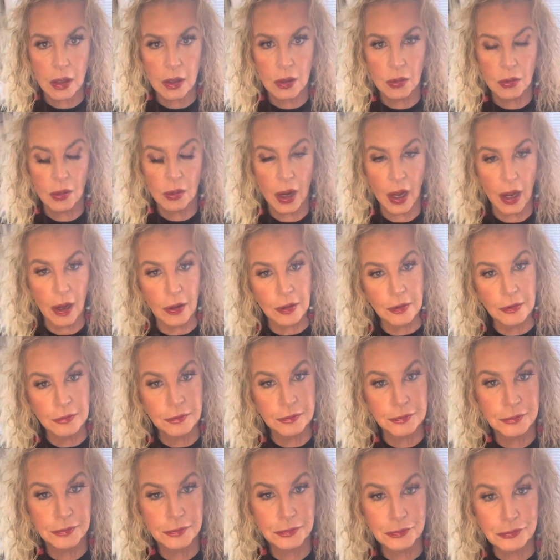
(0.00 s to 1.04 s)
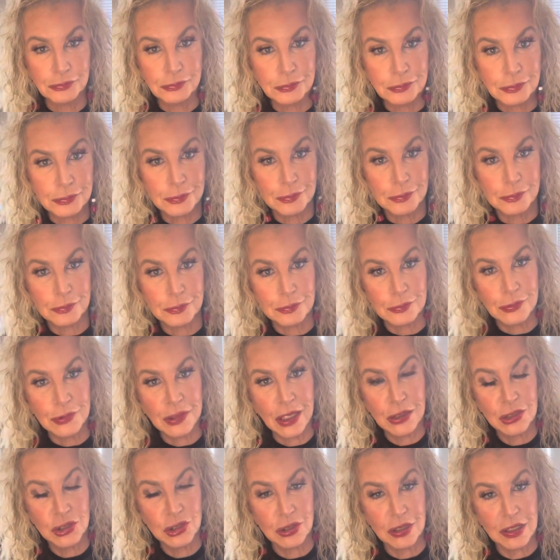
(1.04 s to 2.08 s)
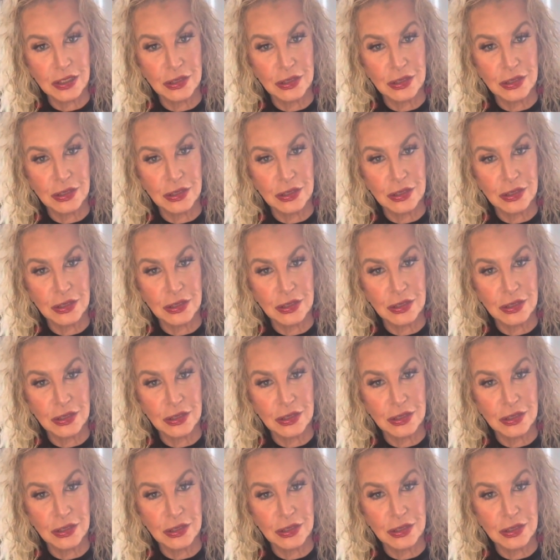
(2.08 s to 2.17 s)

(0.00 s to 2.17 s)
Wow, that took